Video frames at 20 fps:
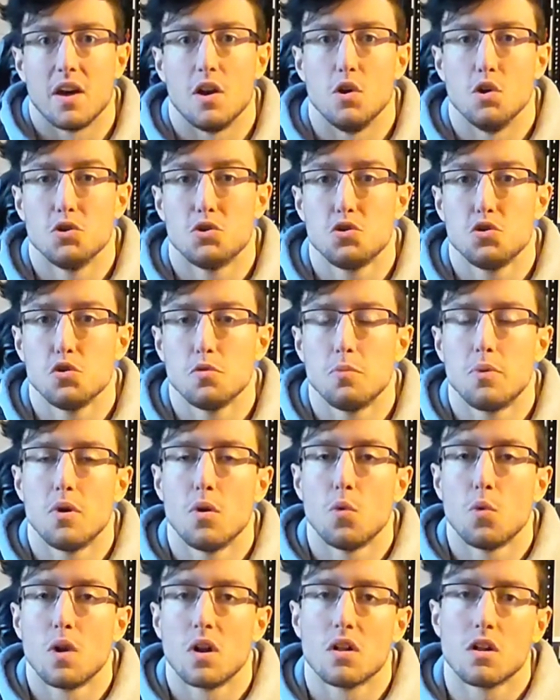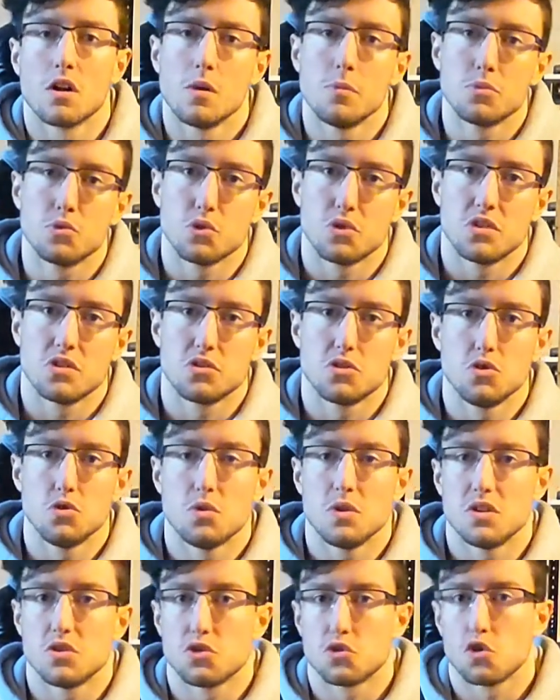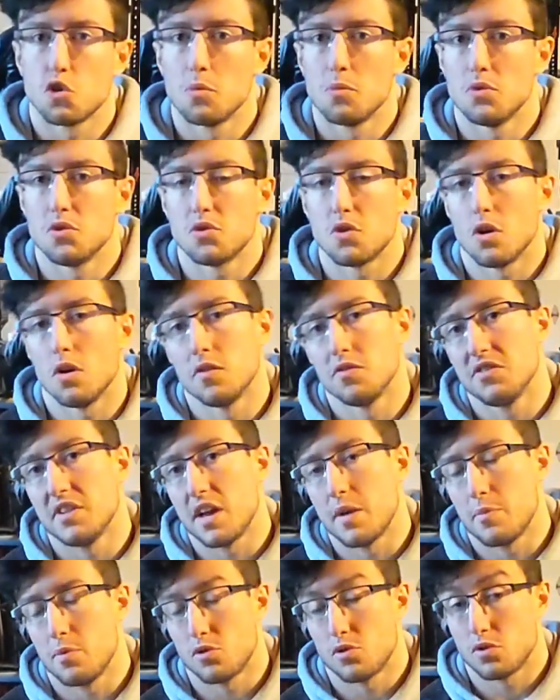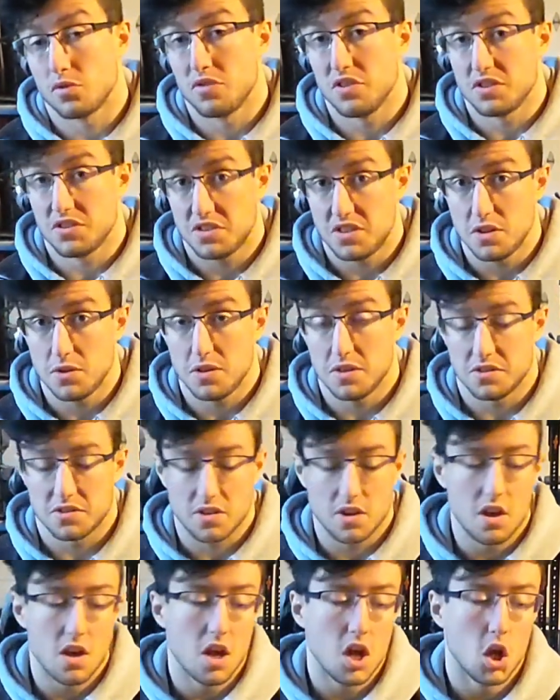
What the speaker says: Hello YouTube, welcome to this new installment of the Hypertrophy series.